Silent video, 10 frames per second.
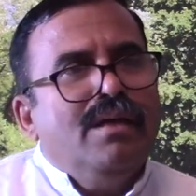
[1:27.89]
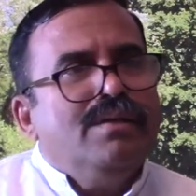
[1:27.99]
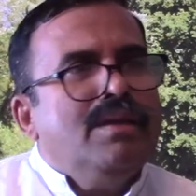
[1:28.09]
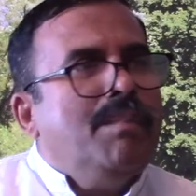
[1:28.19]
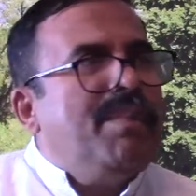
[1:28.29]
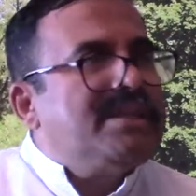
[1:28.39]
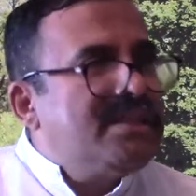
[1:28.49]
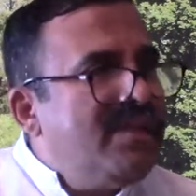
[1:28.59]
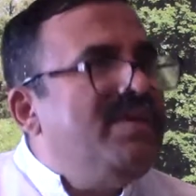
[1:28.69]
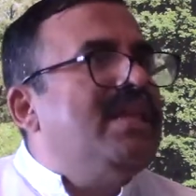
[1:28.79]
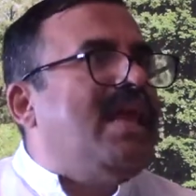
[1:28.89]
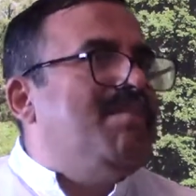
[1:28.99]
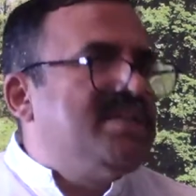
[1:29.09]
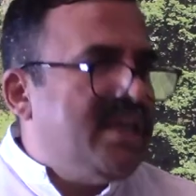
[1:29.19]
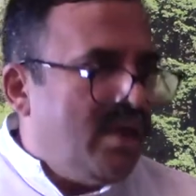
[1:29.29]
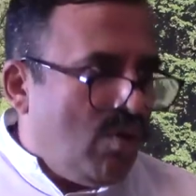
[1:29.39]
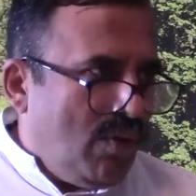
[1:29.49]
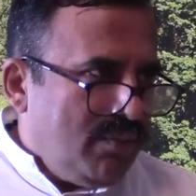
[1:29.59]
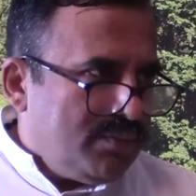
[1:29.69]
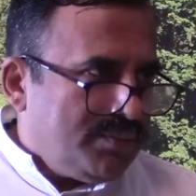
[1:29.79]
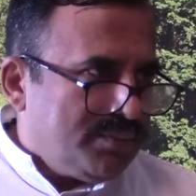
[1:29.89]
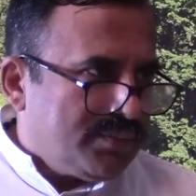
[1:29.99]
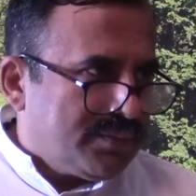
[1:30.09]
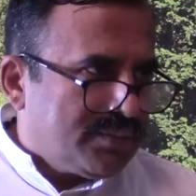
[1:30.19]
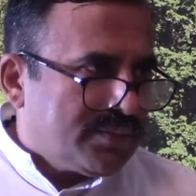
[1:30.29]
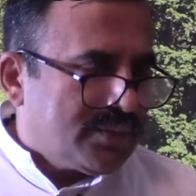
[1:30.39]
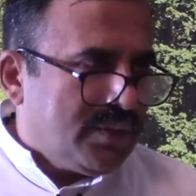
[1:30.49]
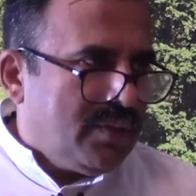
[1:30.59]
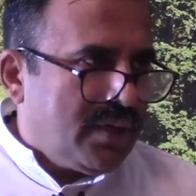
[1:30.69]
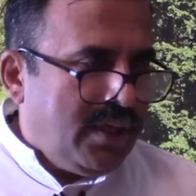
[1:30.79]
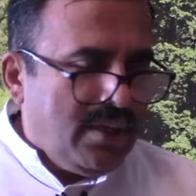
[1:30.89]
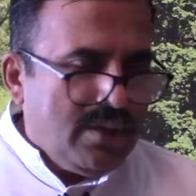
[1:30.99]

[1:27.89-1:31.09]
The person with the tamasic ego, okay,